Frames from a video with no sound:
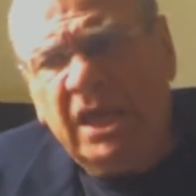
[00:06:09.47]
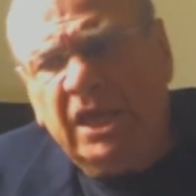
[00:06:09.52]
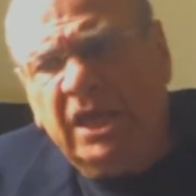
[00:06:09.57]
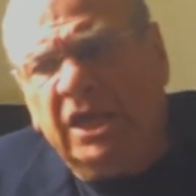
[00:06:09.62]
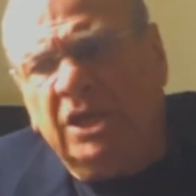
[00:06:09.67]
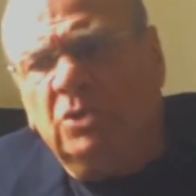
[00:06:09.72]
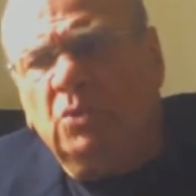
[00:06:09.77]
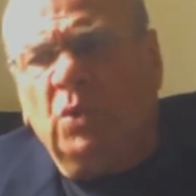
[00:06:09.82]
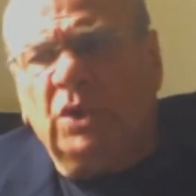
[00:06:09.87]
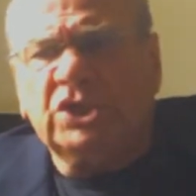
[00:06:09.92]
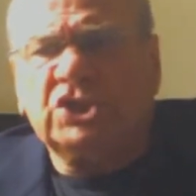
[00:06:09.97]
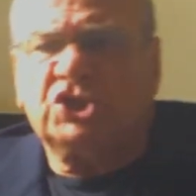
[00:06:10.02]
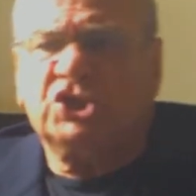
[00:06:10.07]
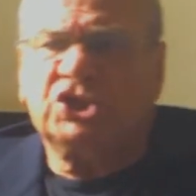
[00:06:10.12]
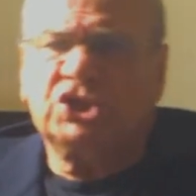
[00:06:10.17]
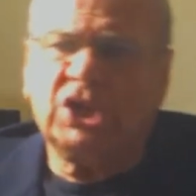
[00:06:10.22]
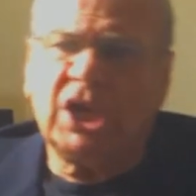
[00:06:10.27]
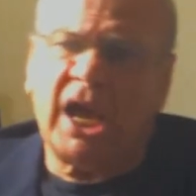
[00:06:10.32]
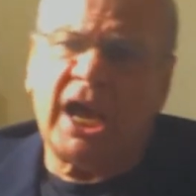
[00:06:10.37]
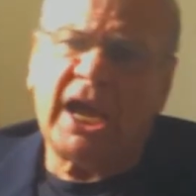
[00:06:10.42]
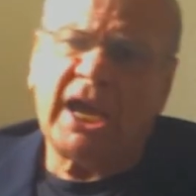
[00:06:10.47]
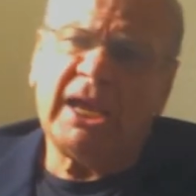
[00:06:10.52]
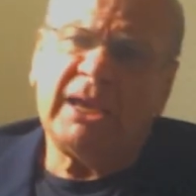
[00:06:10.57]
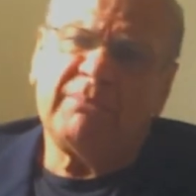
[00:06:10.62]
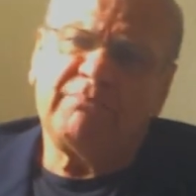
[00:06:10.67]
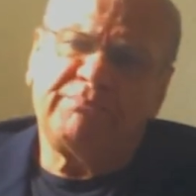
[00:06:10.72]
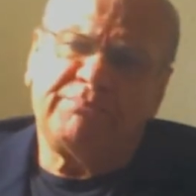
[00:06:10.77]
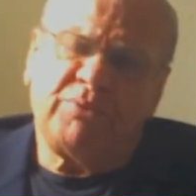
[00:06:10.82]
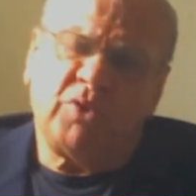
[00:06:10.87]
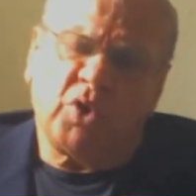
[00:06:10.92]
in which I
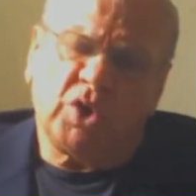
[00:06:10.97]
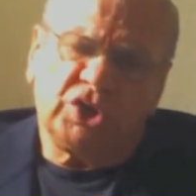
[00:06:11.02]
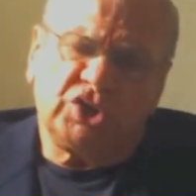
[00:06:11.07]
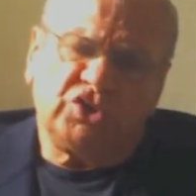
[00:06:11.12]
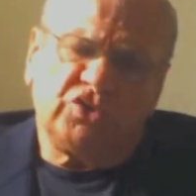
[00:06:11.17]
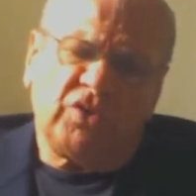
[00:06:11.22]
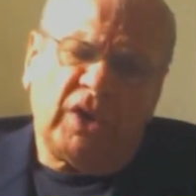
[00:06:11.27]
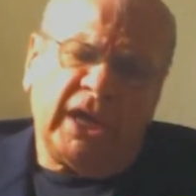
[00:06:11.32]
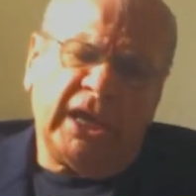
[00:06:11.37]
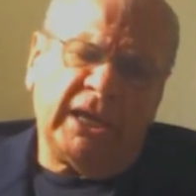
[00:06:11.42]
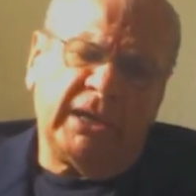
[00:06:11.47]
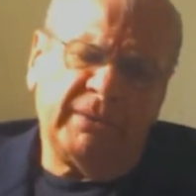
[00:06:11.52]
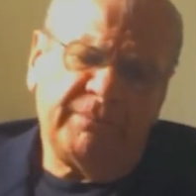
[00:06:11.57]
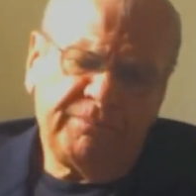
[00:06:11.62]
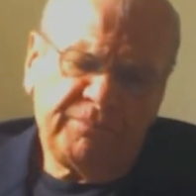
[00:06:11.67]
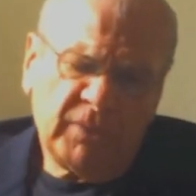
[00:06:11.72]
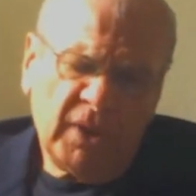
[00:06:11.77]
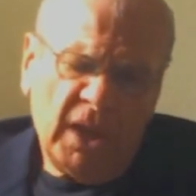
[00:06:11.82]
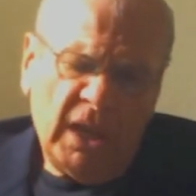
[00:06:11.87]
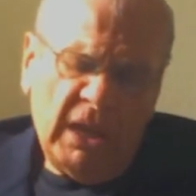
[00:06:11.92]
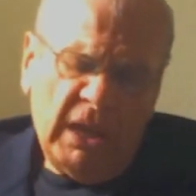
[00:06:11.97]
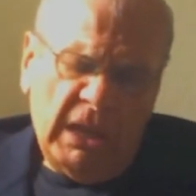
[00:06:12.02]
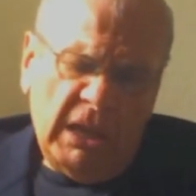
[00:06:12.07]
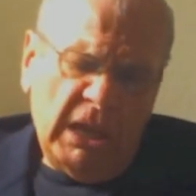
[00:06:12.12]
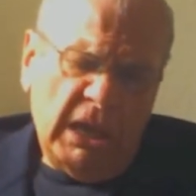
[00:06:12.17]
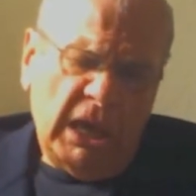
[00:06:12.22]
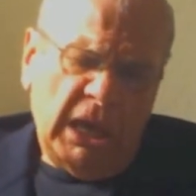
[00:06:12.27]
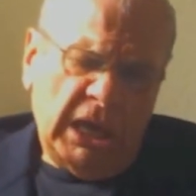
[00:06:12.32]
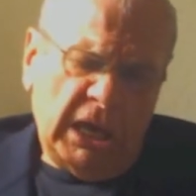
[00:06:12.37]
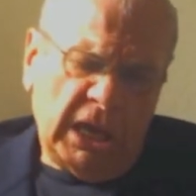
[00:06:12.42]
portray
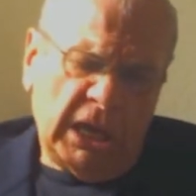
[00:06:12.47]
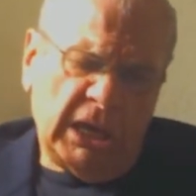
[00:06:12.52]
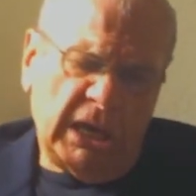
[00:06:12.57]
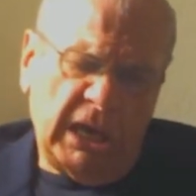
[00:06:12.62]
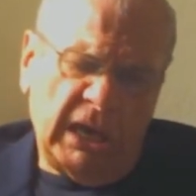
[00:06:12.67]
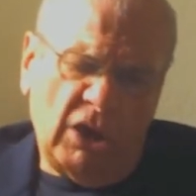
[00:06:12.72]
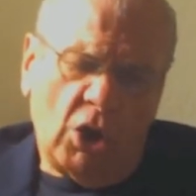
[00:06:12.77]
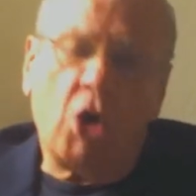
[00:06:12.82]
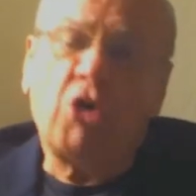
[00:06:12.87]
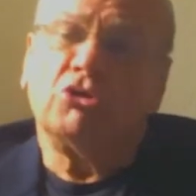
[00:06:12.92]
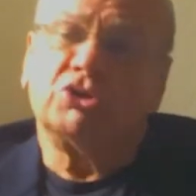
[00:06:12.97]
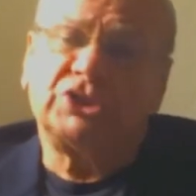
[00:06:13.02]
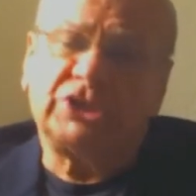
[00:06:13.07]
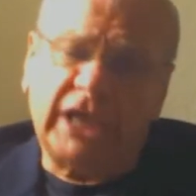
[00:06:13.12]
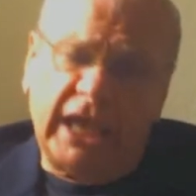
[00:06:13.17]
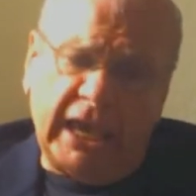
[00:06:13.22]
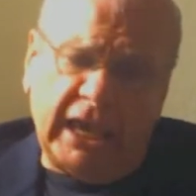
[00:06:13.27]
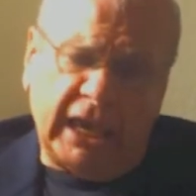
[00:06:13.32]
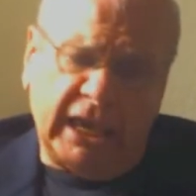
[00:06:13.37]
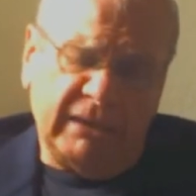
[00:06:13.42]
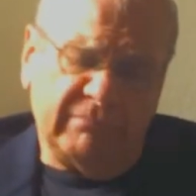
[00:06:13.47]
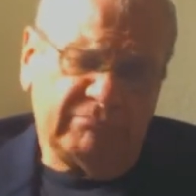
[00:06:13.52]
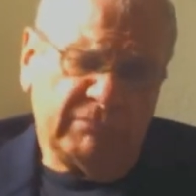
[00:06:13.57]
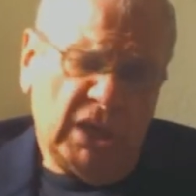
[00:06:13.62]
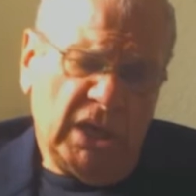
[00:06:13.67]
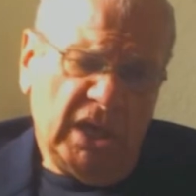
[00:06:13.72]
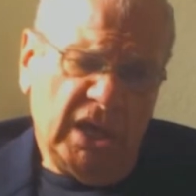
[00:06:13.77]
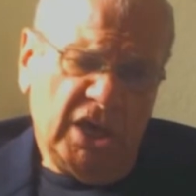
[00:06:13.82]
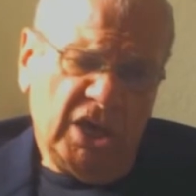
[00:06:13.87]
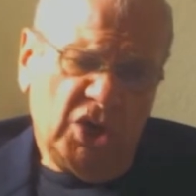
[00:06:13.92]
Jose,
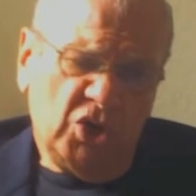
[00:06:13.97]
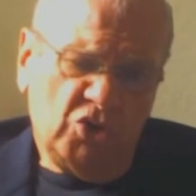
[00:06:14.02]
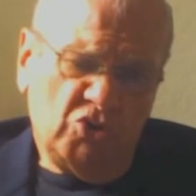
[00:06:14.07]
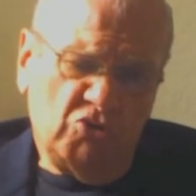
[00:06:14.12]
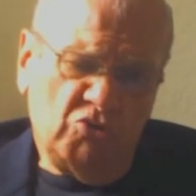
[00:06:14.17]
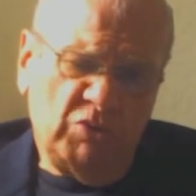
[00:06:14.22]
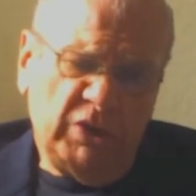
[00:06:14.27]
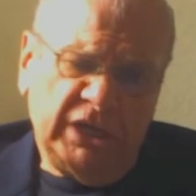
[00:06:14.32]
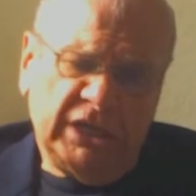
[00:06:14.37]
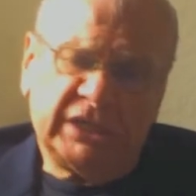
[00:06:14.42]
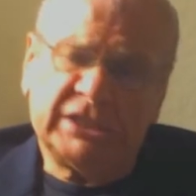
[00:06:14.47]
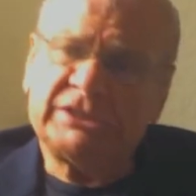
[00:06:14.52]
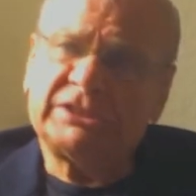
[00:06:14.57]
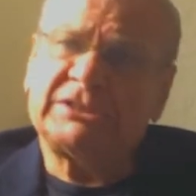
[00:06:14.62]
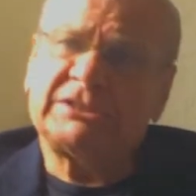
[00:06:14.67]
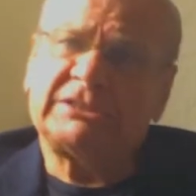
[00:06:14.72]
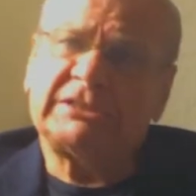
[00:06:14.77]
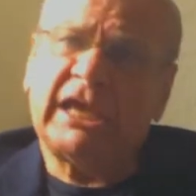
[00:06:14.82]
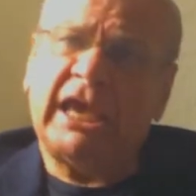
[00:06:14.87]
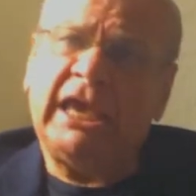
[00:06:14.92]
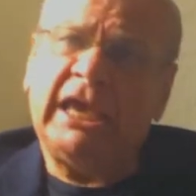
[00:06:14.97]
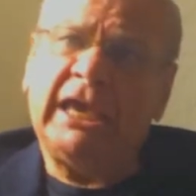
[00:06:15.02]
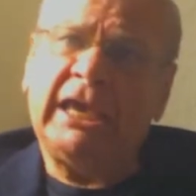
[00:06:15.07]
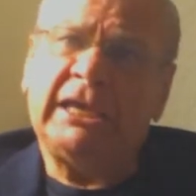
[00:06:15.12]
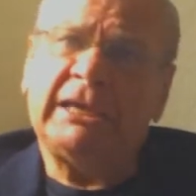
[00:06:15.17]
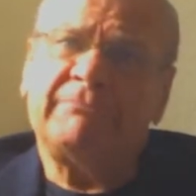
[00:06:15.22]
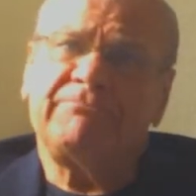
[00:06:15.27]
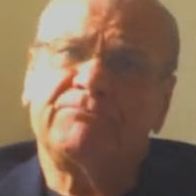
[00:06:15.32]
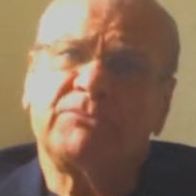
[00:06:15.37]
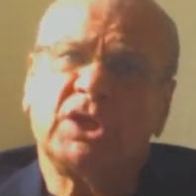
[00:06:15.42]
who is
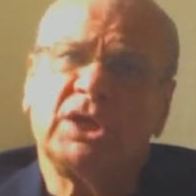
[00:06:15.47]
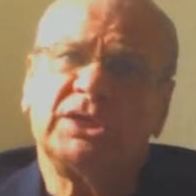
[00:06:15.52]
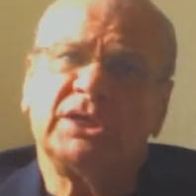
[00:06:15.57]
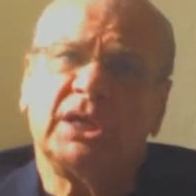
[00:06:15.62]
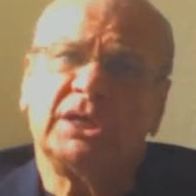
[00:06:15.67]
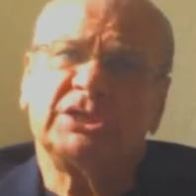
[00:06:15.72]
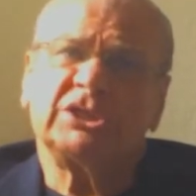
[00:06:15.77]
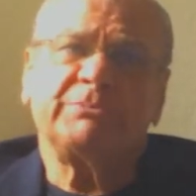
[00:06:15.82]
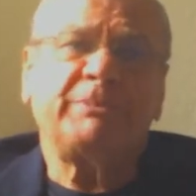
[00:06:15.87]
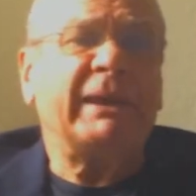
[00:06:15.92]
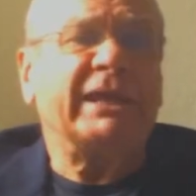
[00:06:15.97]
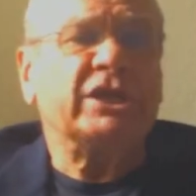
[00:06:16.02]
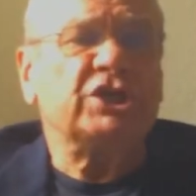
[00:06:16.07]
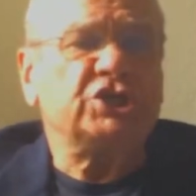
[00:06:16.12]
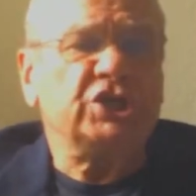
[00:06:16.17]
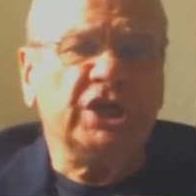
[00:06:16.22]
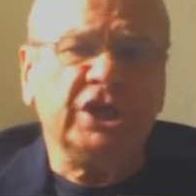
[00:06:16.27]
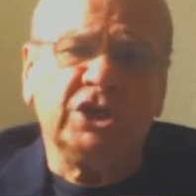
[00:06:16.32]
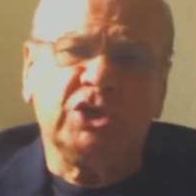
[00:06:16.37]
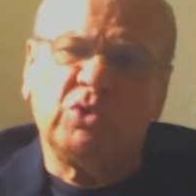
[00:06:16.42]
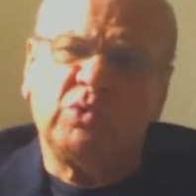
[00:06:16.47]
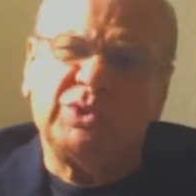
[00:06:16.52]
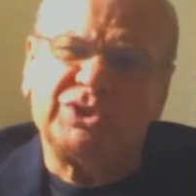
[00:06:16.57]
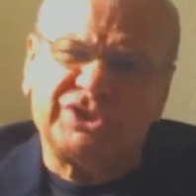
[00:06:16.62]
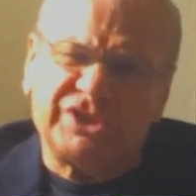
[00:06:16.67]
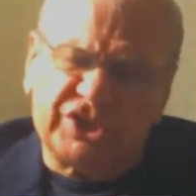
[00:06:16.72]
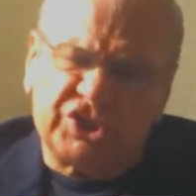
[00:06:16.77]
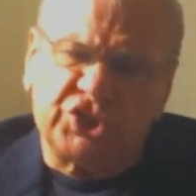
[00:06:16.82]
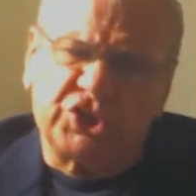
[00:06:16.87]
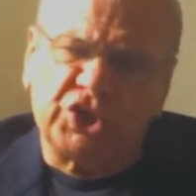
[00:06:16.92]
a Spanish
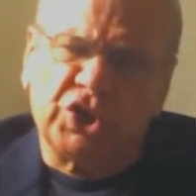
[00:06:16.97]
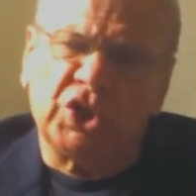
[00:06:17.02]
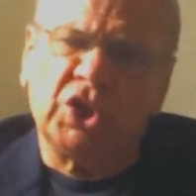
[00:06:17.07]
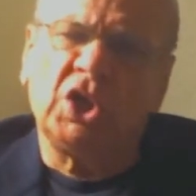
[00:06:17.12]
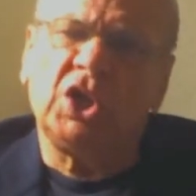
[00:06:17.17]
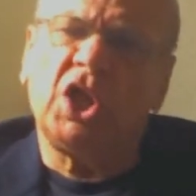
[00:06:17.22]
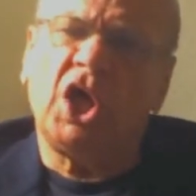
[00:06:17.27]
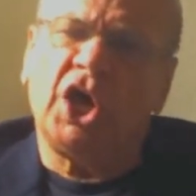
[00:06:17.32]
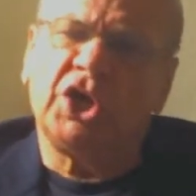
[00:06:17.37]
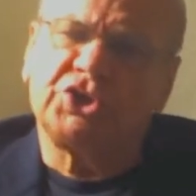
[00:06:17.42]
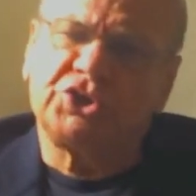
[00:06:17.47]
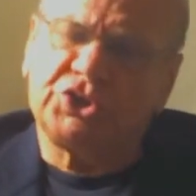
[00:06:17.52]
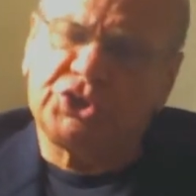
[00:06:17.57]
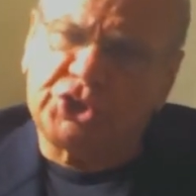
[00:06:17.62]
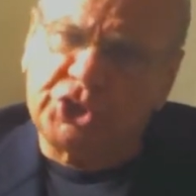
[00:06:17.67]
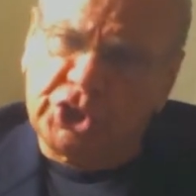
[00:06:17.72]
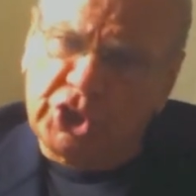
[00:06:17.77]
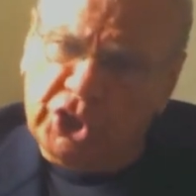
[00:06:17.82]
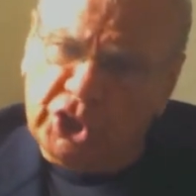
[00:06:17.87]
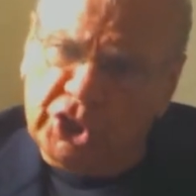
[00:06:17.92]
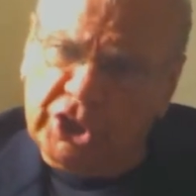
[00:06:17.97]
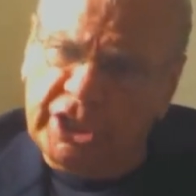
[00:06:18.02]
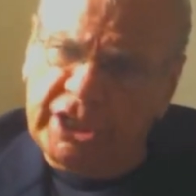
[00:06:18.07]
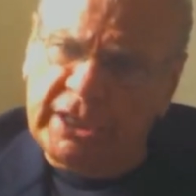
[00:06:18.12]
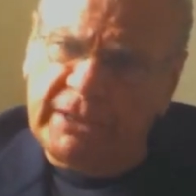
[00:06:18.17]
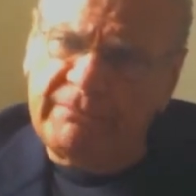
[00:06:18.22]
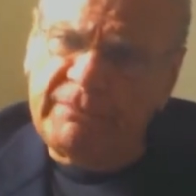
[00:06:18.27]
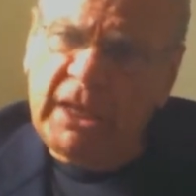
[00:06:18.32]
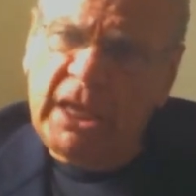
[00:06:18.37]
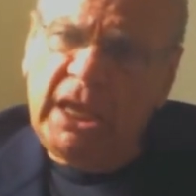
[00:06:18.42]
Inquisitional
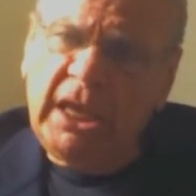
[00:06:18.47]
attorney